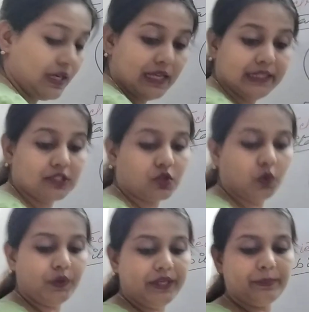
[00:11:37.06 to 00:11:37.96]
Hence
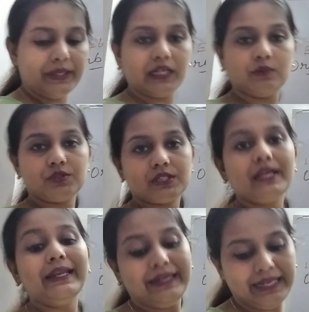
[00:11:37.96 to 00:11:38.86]
chlorine becomes
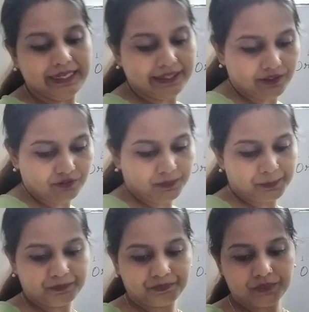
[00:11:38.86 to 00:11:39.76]
negative.
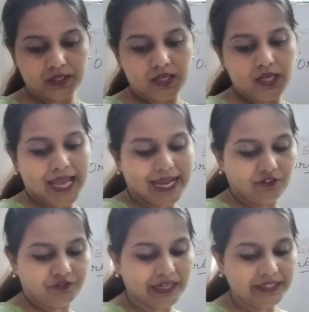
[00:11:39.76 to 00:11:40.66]
And
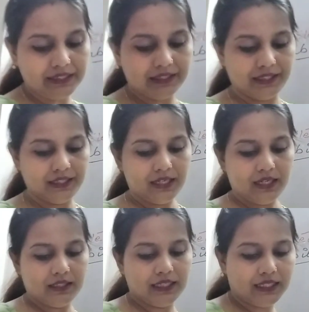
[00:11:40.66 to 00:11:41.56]
finally
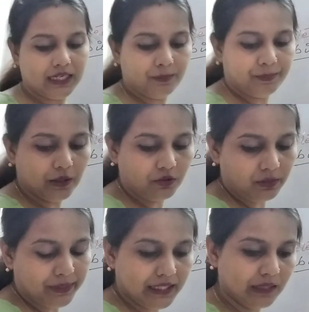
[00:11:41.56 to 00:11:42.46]
the compound
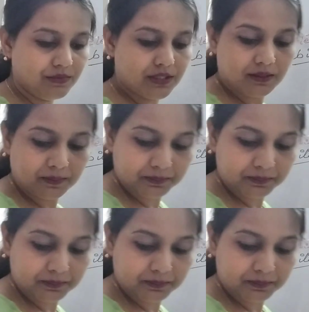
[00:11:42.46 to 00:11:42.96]
becomes